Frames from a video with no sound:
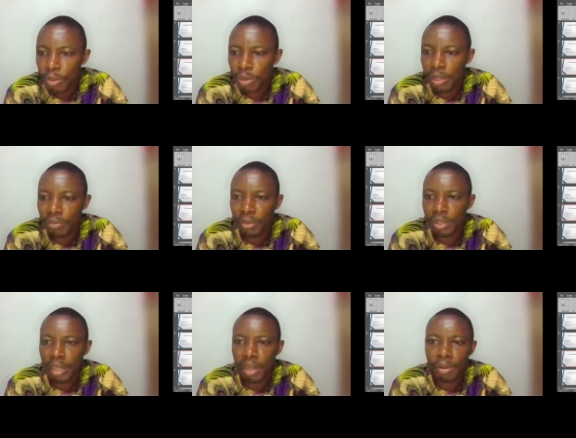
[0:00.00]
Okay, for
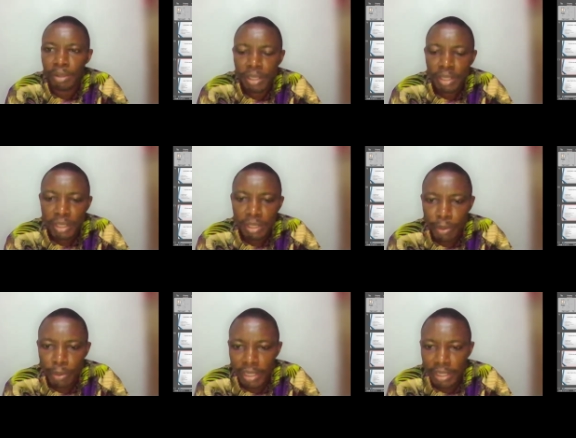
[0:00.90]
now.
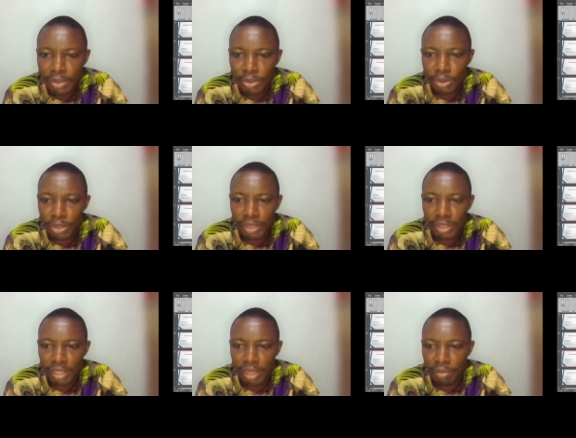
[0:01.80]
We're at the
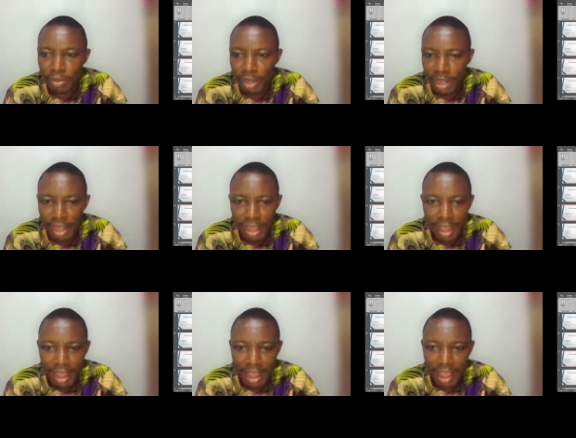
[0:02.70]
introductory level.
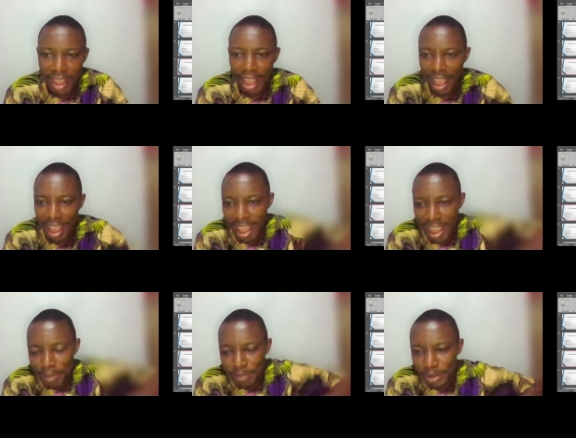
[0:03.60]

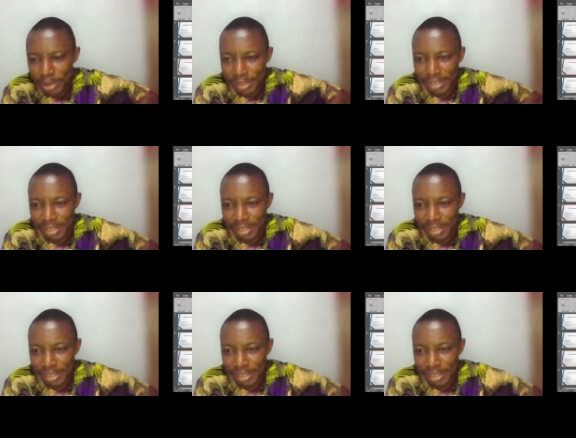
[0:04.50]
I'm not.